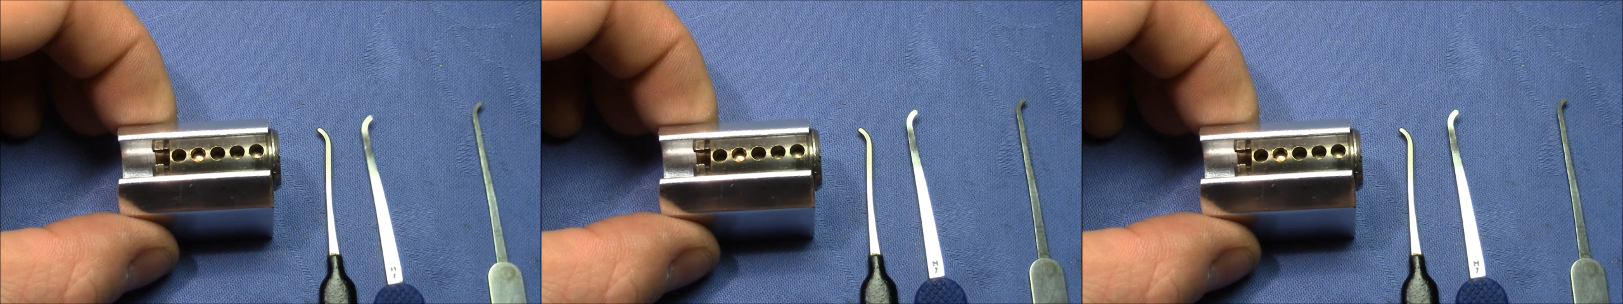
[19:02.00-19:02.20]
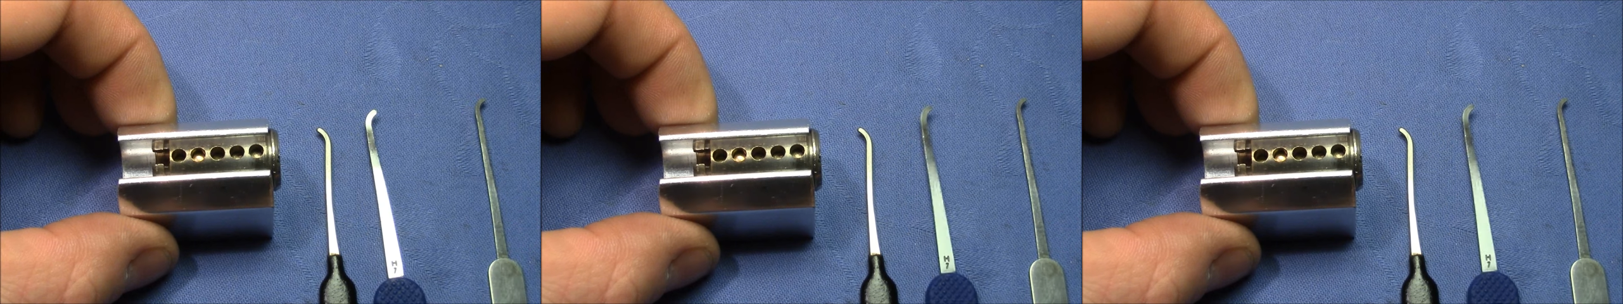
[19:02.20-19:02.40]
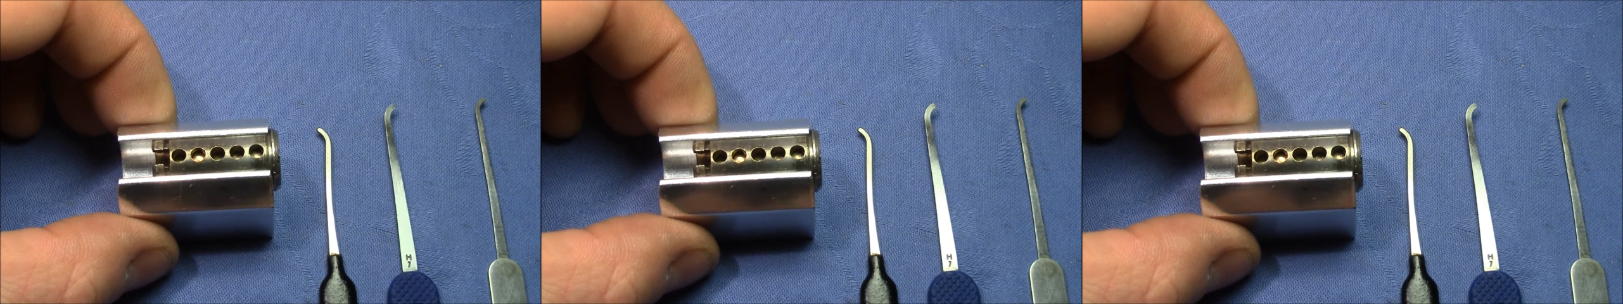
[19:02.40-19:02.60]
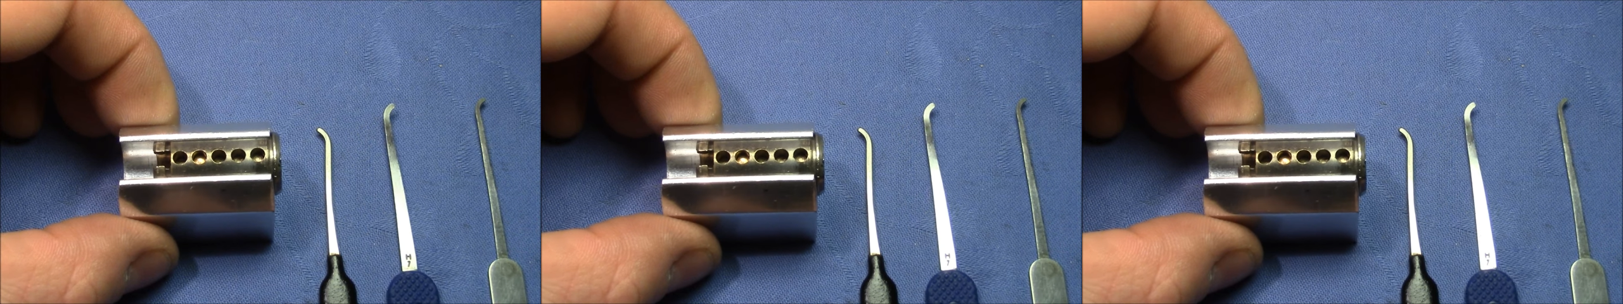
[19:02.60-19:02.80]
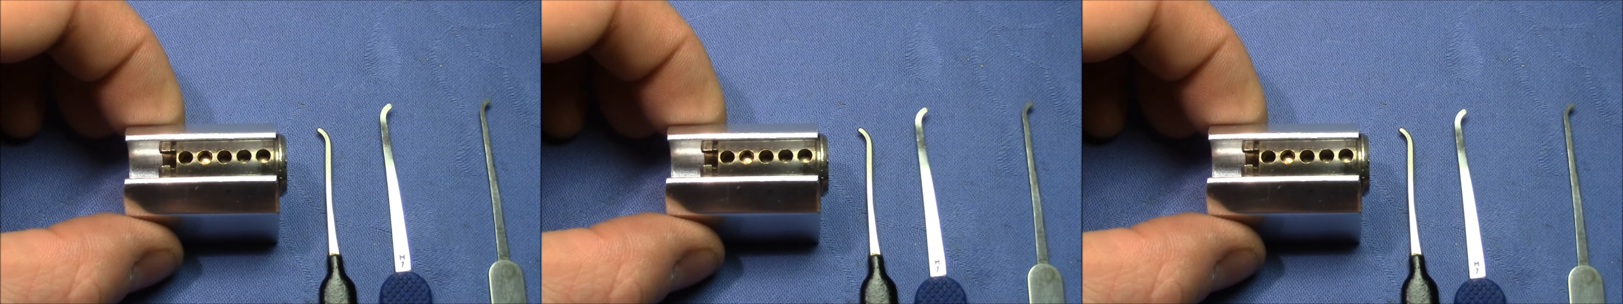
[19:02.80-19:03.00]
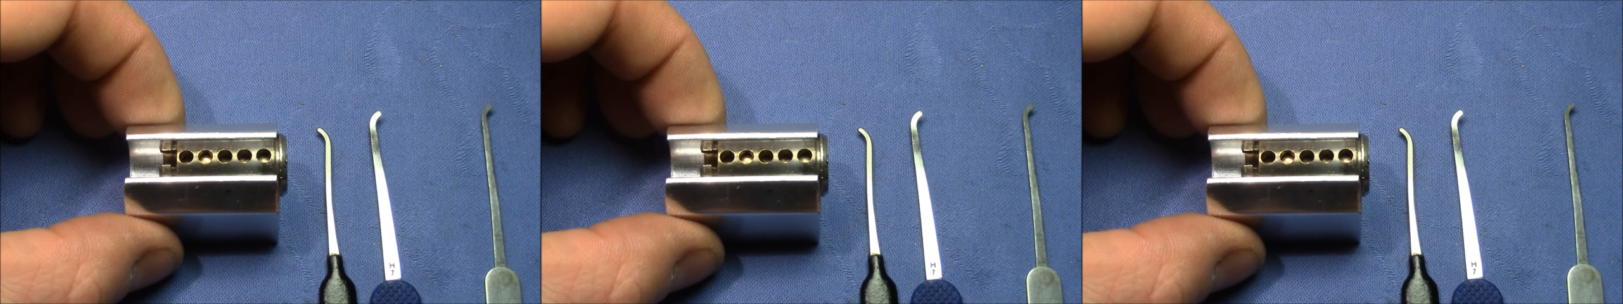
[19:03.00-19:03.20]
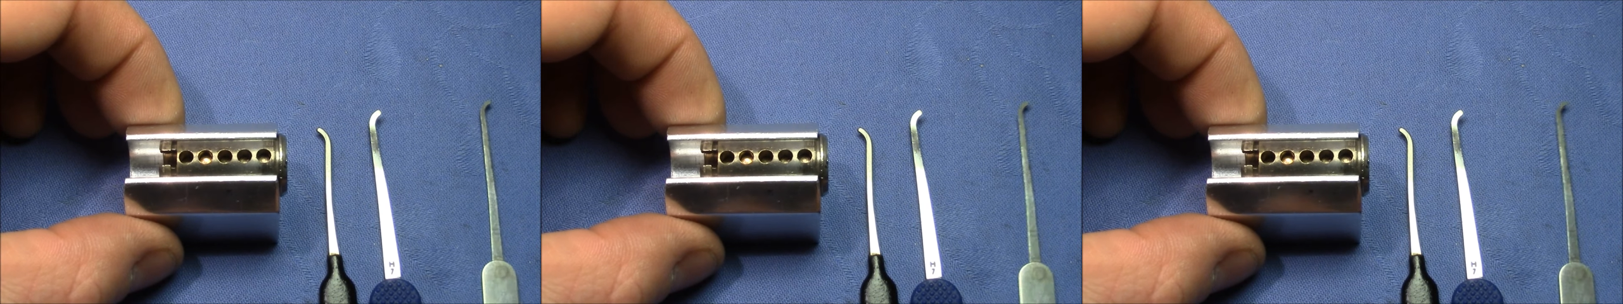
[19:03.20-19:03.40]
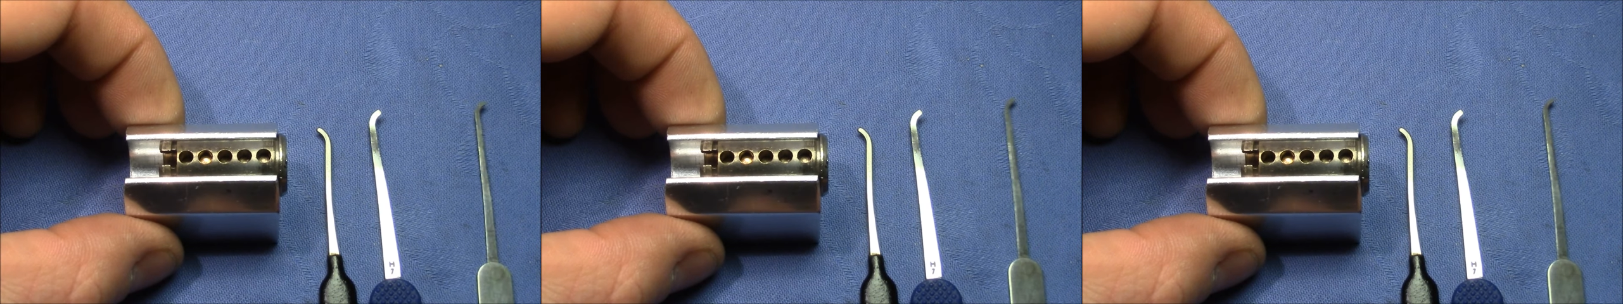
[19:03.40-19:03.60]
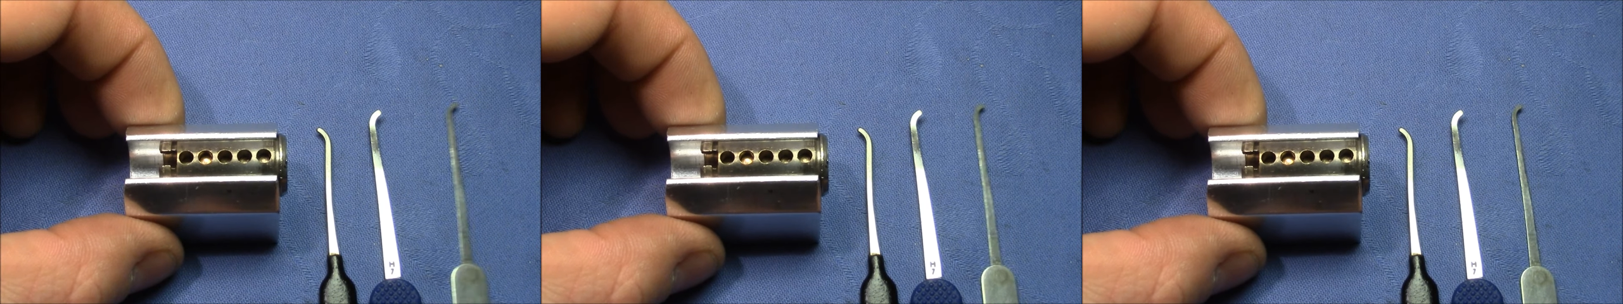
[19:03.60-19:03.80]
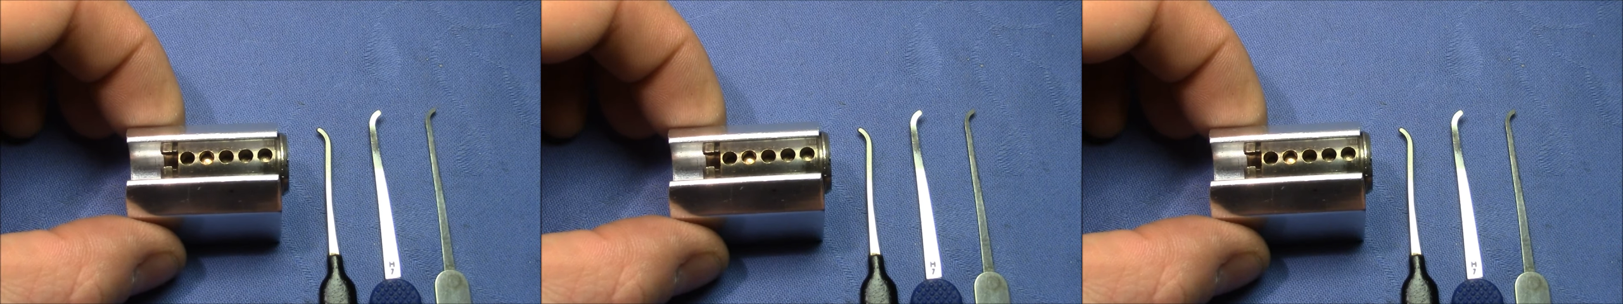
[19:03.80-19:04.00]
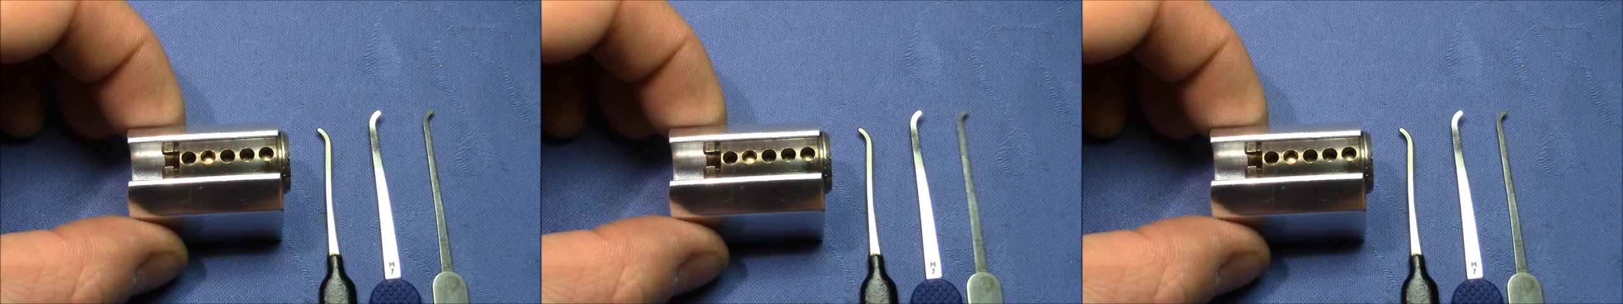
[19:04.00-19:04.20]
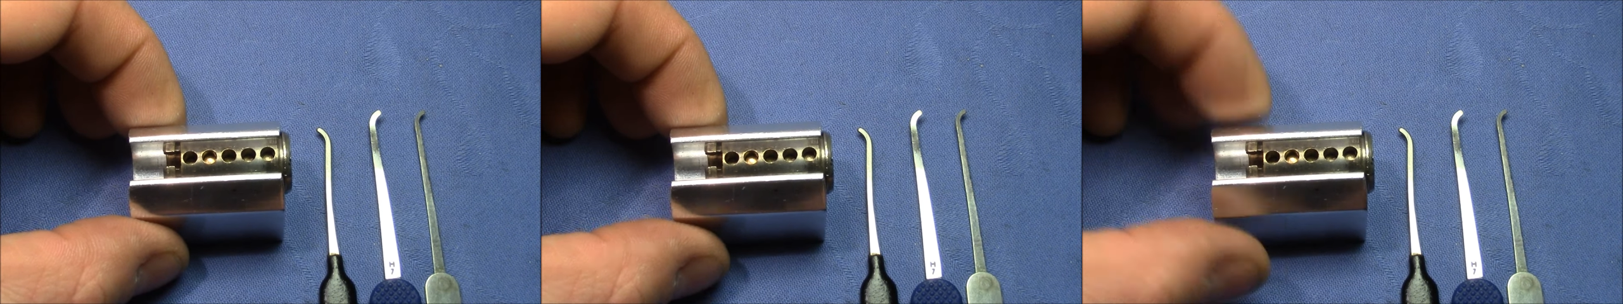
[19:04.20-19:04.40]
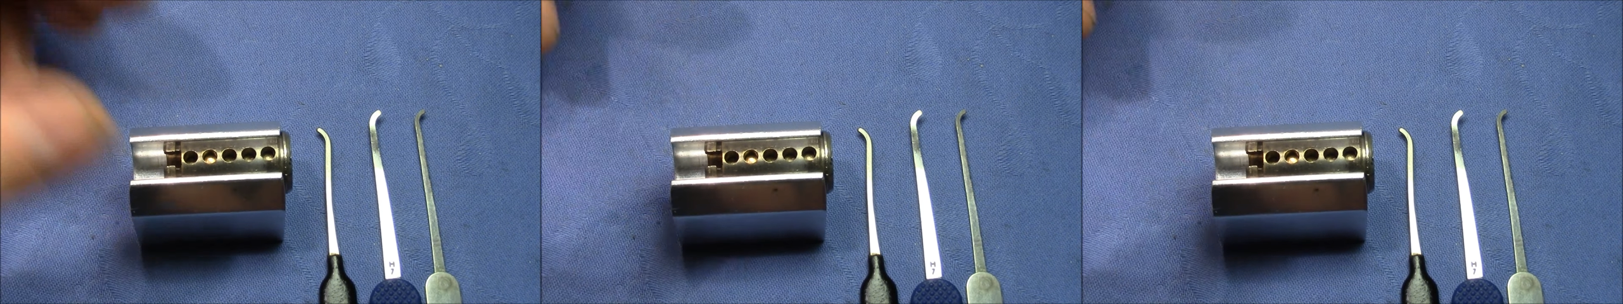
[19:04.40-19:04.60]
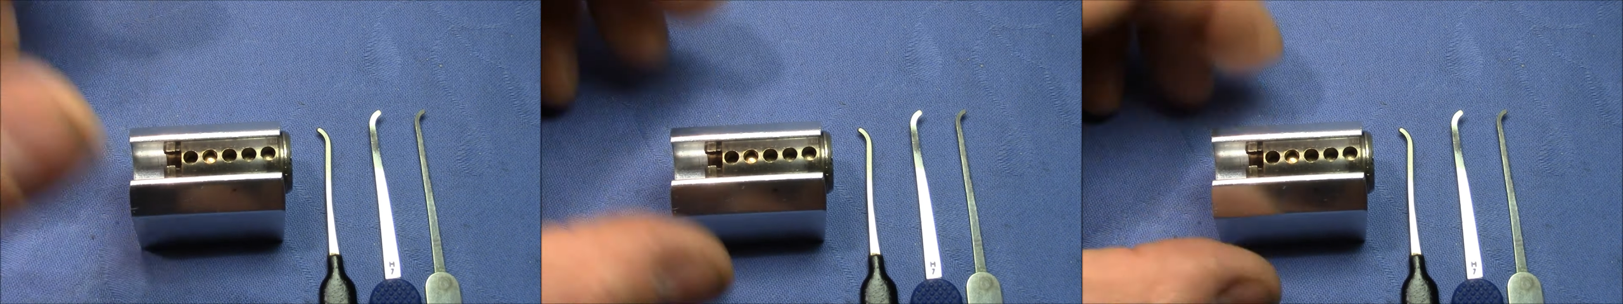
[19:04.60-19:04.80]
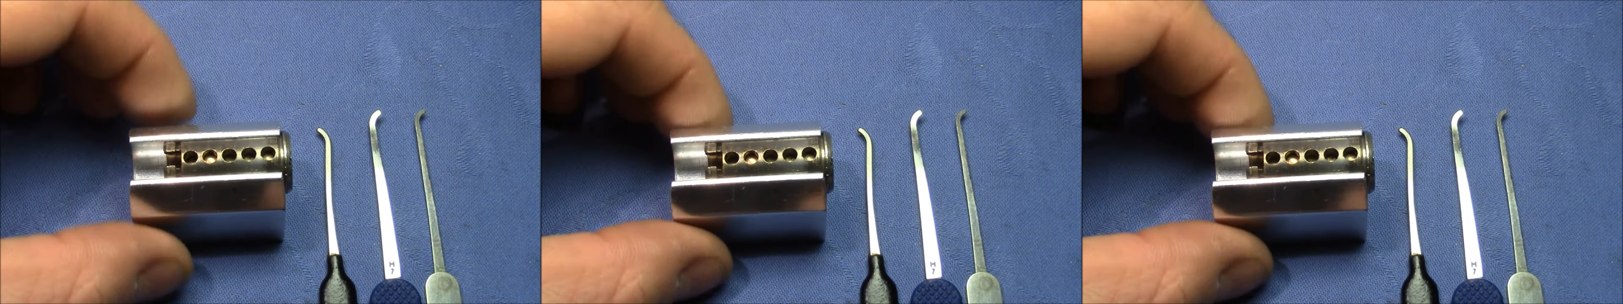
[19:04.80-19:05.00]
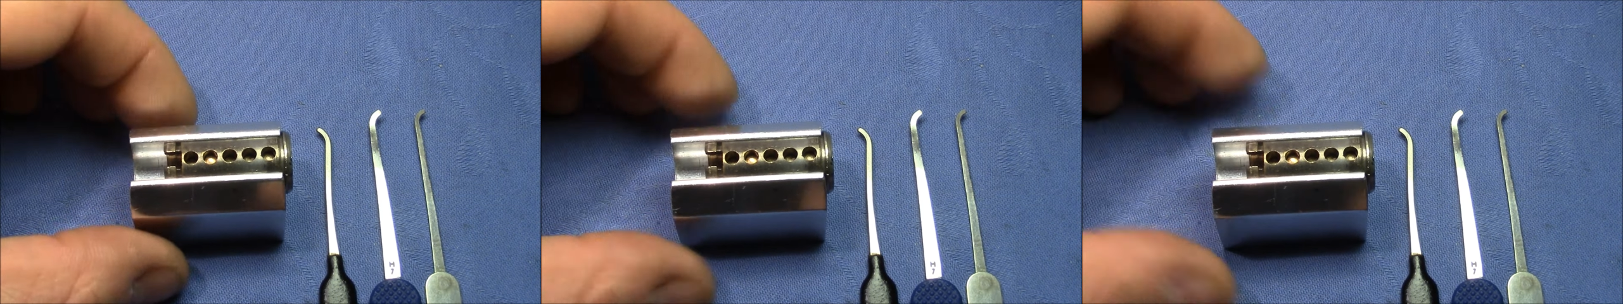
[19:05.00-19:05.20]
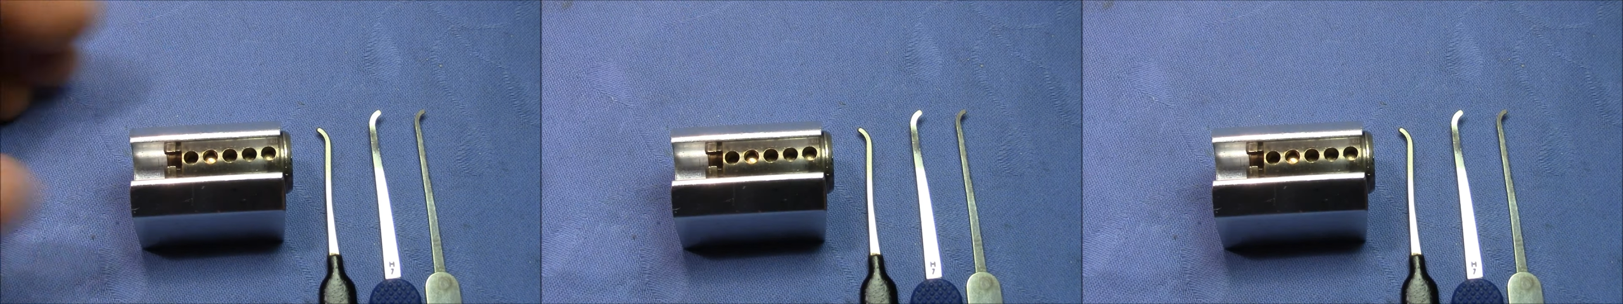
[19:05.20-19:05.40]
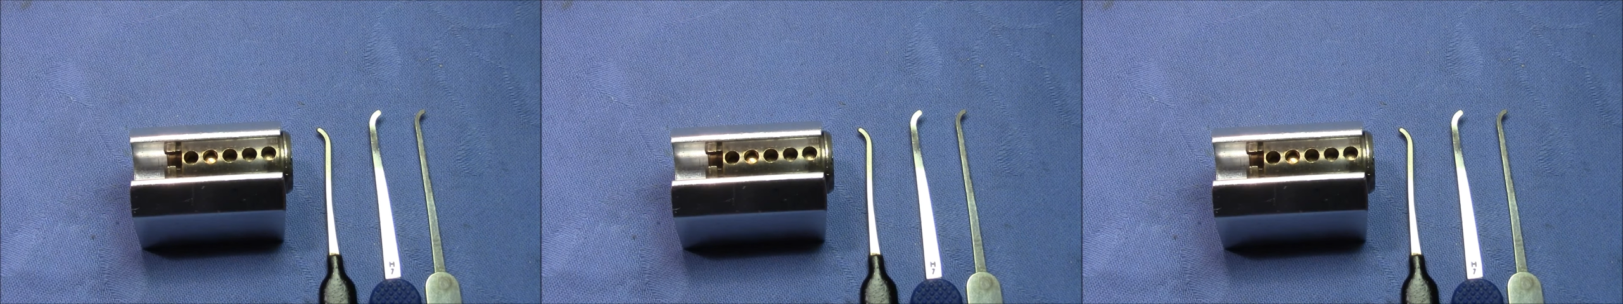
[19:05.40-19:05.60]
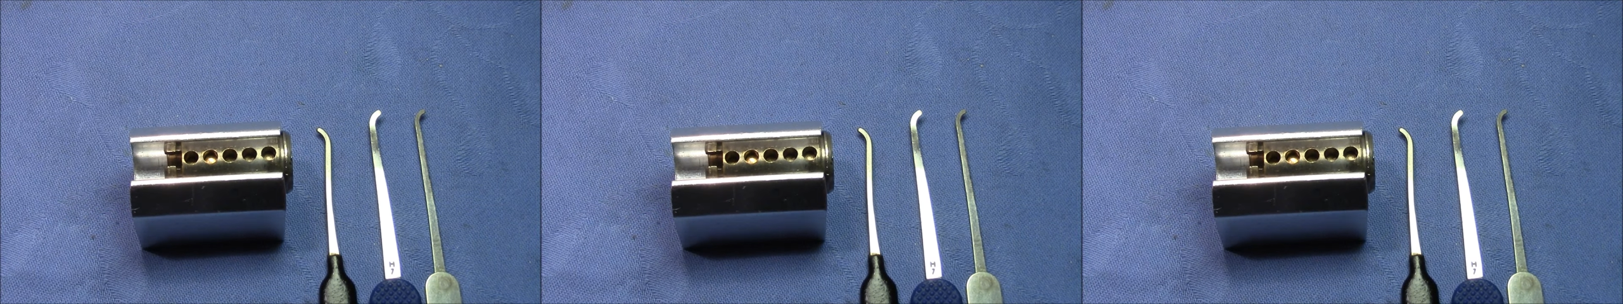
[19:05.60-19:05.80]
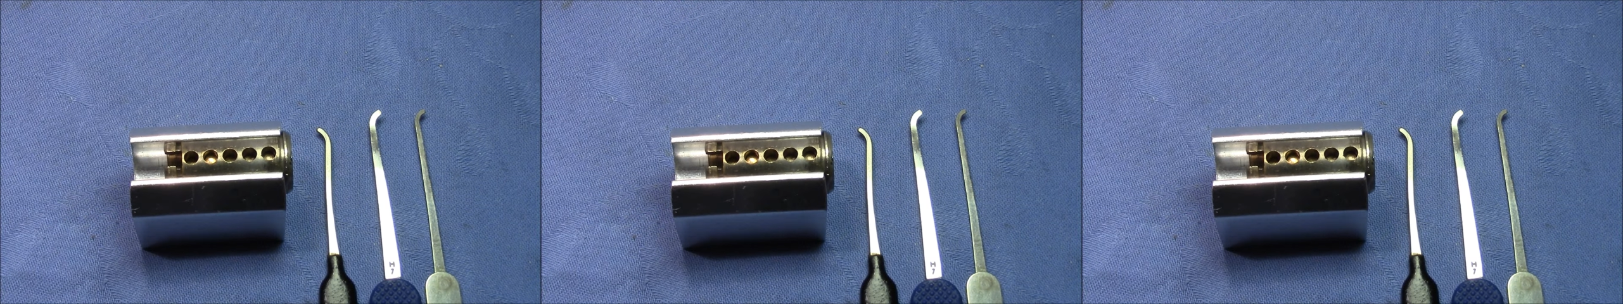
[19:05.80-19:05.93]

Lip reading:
Nobody's mouth can be seen.